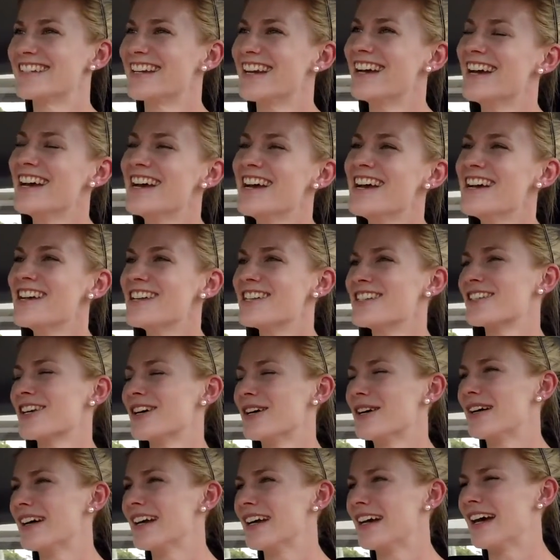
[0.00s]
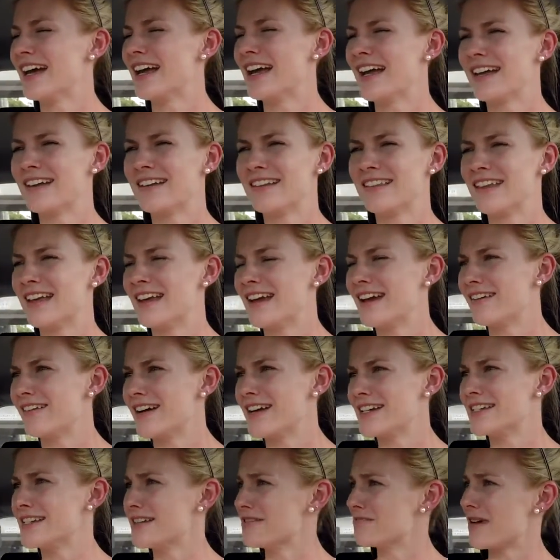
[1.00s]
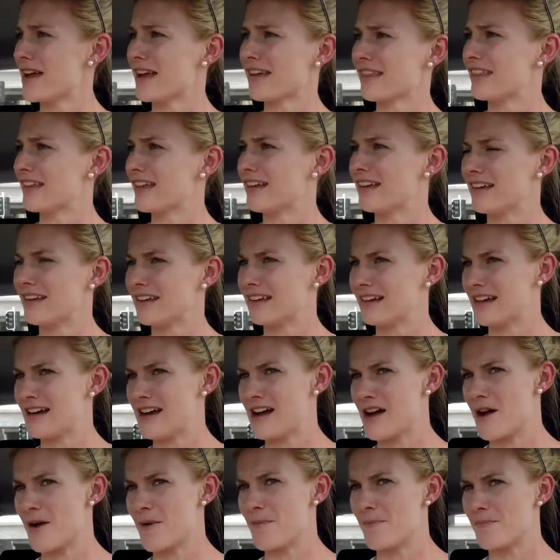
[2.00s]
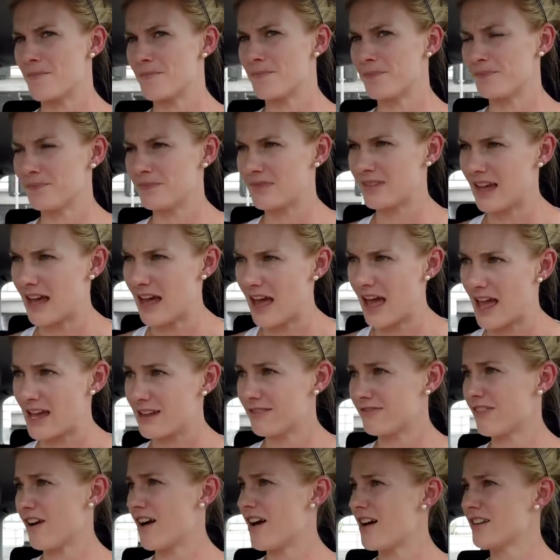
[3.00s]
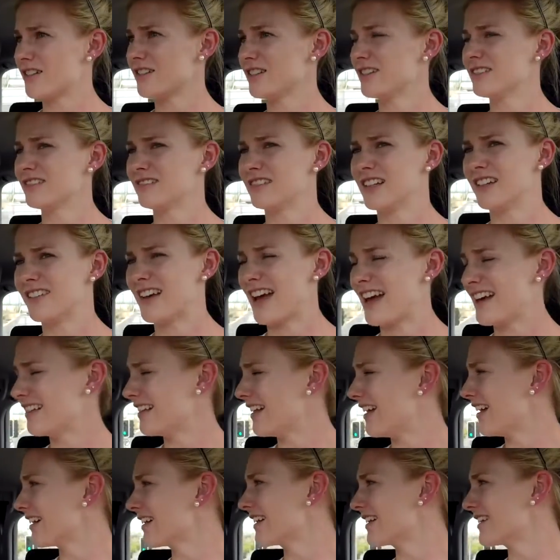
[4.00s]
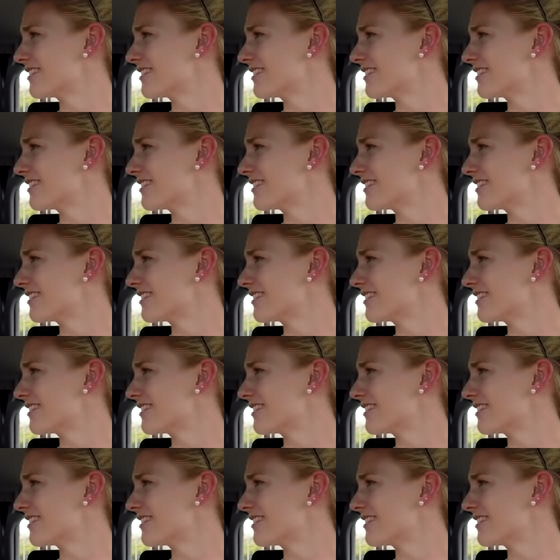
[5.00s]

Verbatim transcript: Yeah. So I, I headed there. I didn't make the um, A final at ALAC.